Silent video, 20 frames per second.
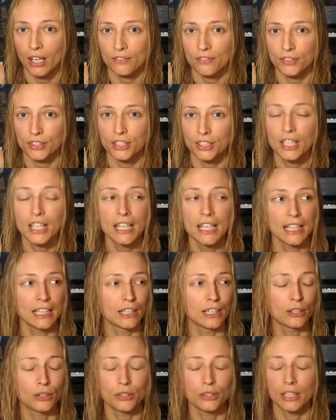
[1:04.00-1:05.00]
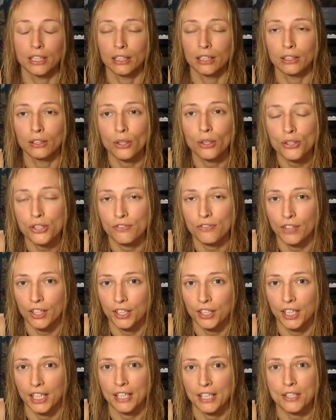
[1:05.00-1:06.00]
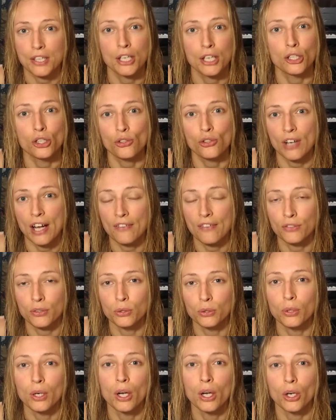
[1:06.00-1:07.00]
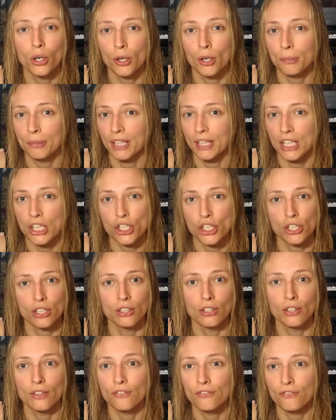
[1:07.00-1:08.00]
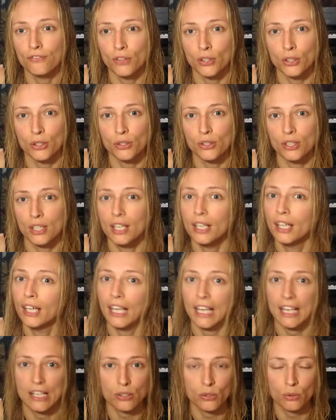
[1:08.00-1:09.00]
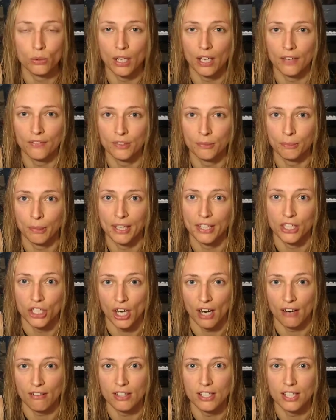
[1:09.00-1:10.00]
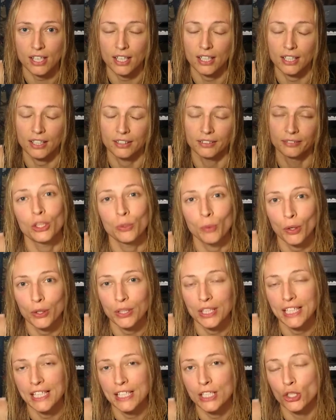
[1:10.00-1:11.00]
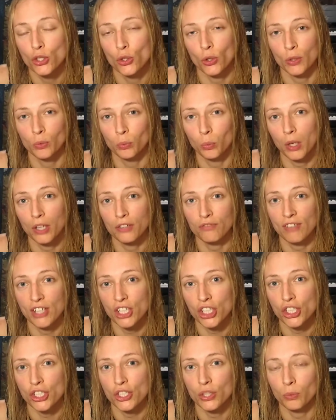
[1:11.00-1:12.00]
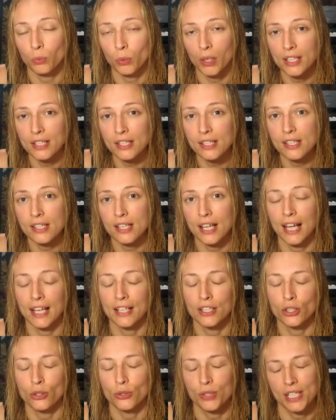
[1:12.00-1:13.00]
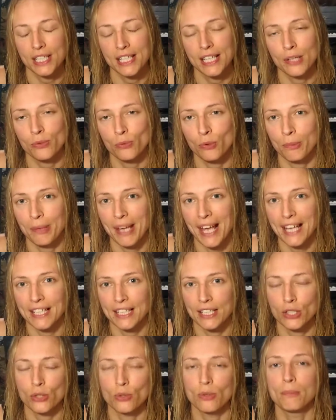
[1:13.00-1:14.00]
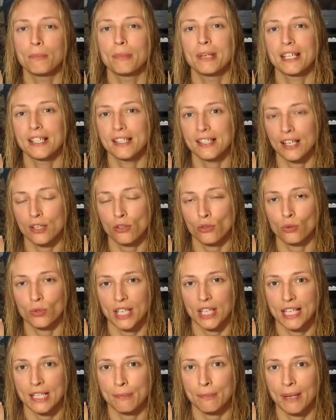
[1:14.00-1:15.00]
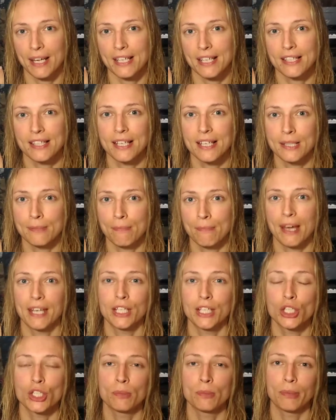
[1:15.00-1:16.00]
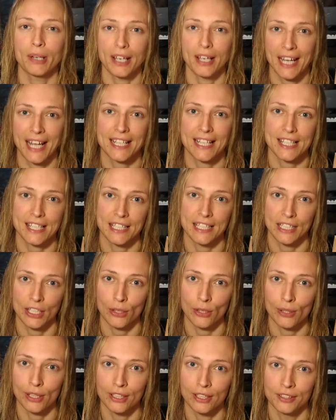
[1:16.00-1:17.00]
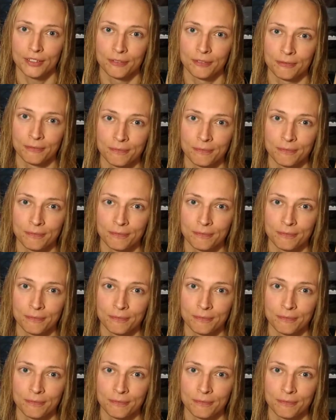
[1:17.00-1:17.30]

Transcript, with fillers: covered, including loss of earnings, travel, accommodation, food. It's all covered by the charity. You only need to join one register once, and your details will be added to a big central database that is managed by Anthony Nolan.